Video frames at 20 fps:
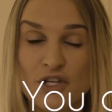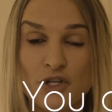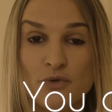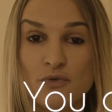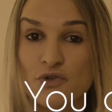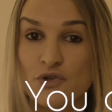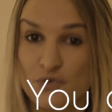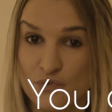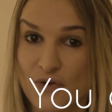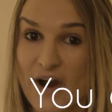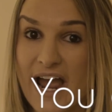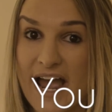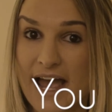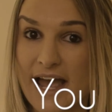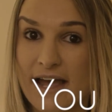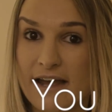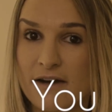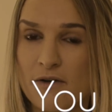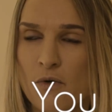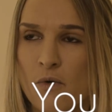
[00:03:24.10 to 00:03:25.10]
you
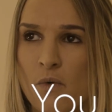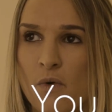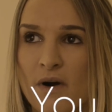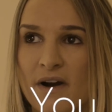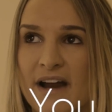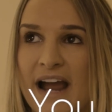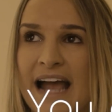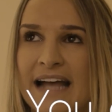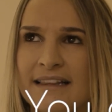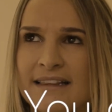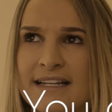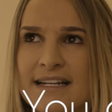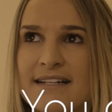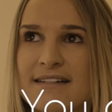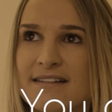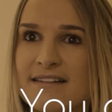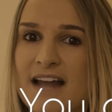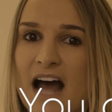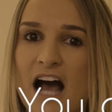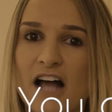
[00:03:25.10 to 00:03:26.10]
dread, or at
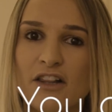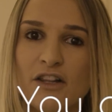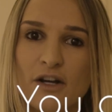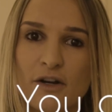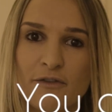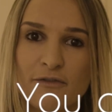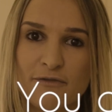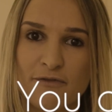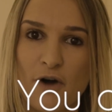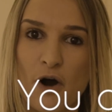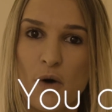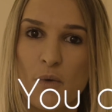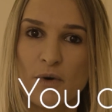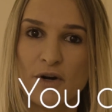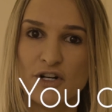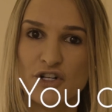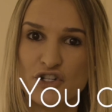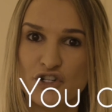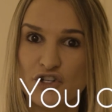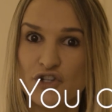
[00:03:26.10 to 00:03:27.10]
least not look
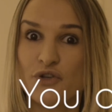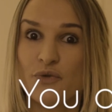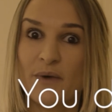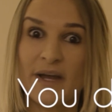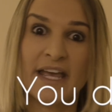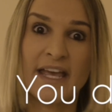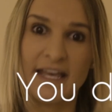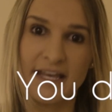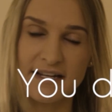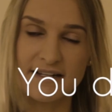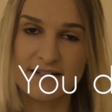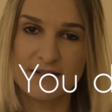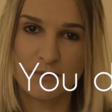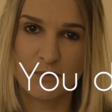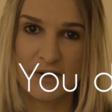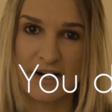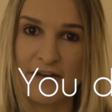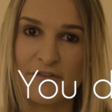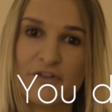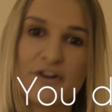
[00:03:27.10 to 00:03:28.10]
forward to it,
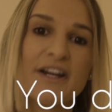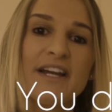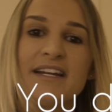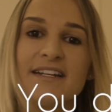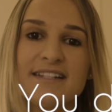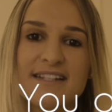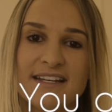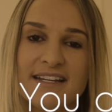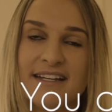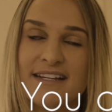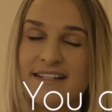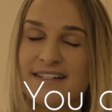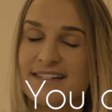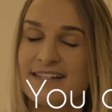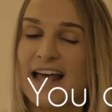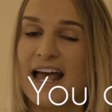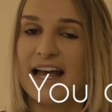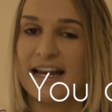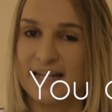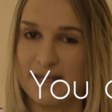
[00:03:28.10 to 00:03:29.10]
whatever it
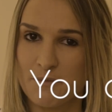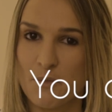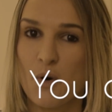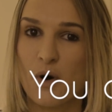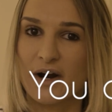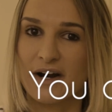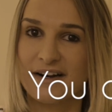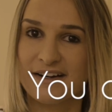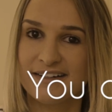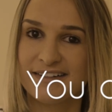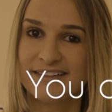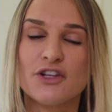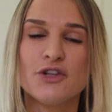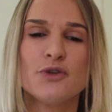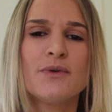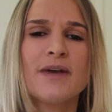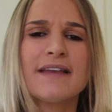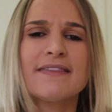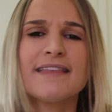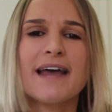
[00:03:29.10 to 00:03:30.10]
is, anymore.
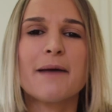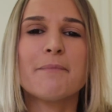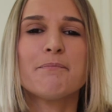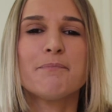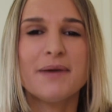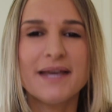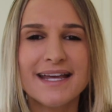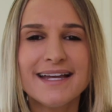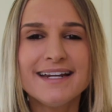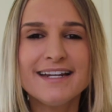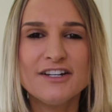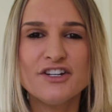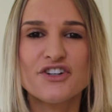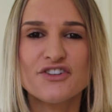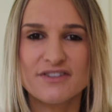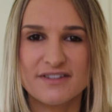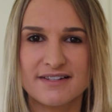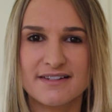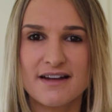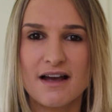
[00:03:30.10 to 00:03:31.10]
You get that pit in
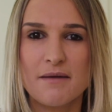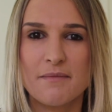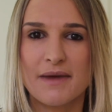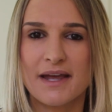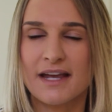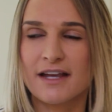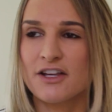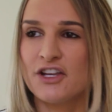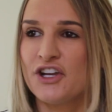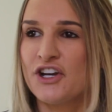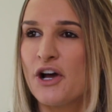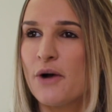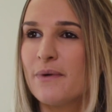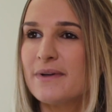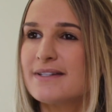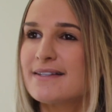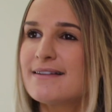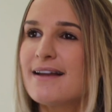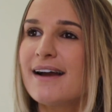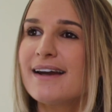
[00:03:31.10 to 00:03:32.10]
your stomach, you know,
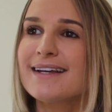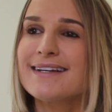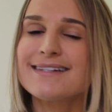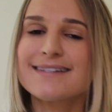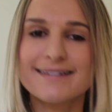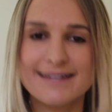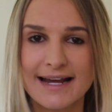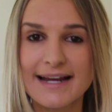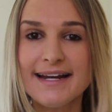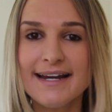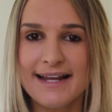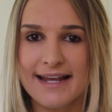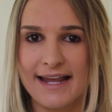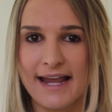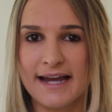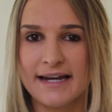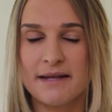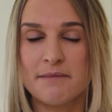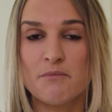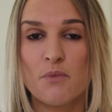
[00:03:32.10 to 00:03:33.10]
it's not
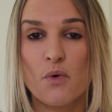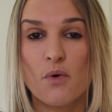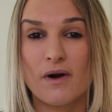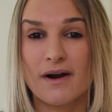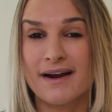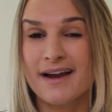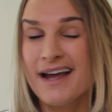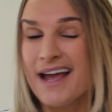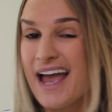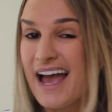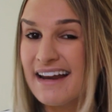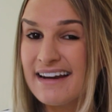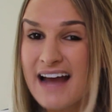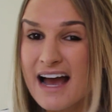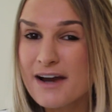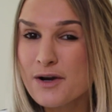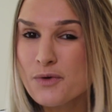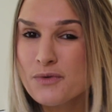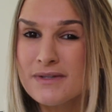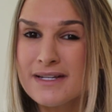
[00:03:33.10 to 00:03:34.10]
exciting anymore. And
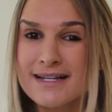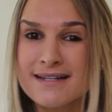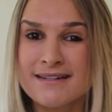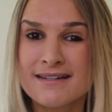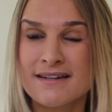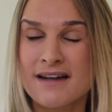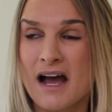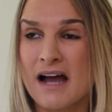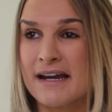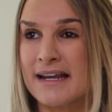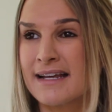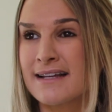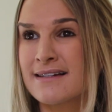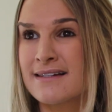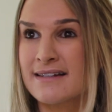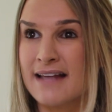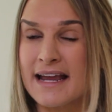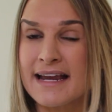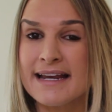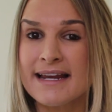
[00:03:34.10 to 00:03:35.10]
not only is it not
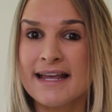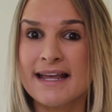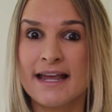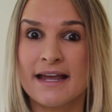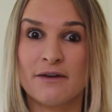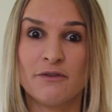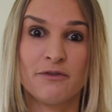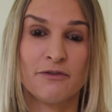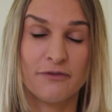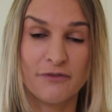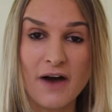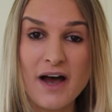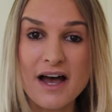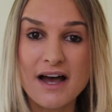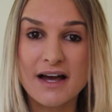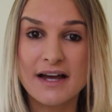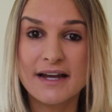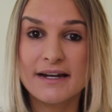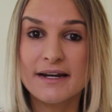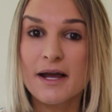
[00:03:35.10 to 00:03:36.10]
exciting and
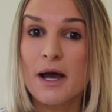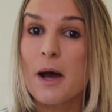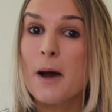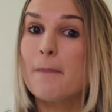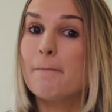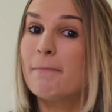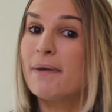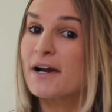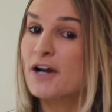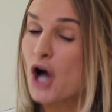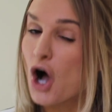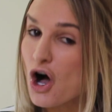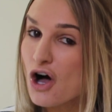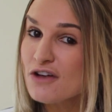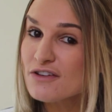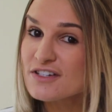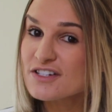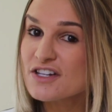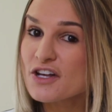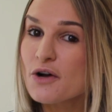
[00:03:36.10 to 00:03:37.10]
fun, but
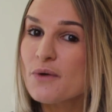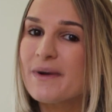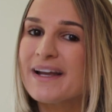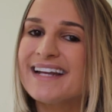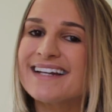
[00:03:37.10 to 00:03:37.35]
also